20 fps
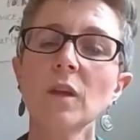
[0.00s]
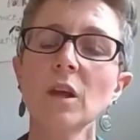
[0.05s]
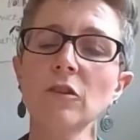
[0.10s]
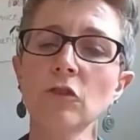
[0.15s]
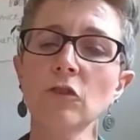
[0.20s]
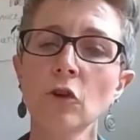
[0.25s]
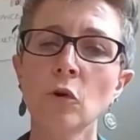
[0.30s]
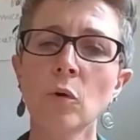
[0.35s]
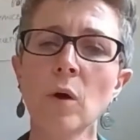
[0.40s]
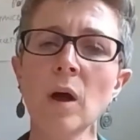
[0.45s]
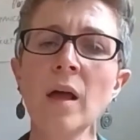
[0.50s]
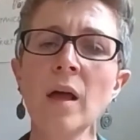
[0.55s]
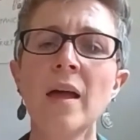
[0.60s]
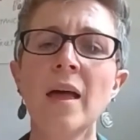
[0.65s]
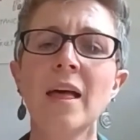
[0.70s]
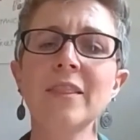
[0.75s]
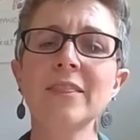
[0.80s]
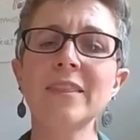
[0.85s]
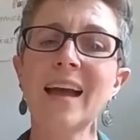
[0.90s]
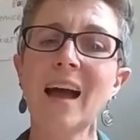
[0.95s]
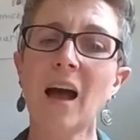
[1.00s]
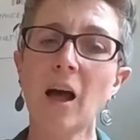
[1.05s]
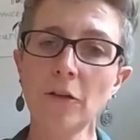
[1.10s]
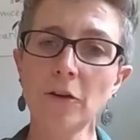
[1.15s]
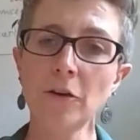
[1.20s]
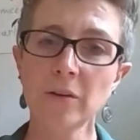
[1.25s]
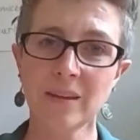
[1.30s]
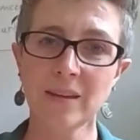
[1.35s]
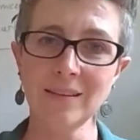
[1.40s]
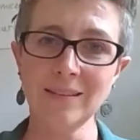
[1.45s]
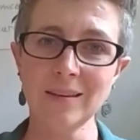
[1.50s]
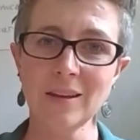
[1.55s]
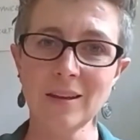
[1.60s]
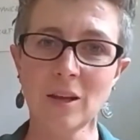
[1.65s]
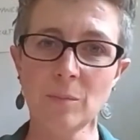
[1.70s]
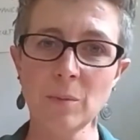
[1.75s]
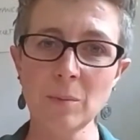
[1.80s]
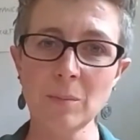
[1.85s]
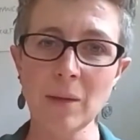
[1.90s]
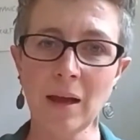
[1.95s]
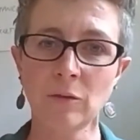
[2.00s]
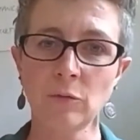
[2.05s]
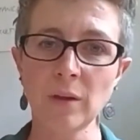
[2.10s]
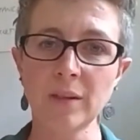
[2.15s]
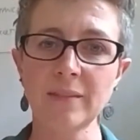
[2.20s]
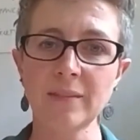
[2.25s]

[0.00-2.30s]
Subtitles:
So the other thing to keep in mind with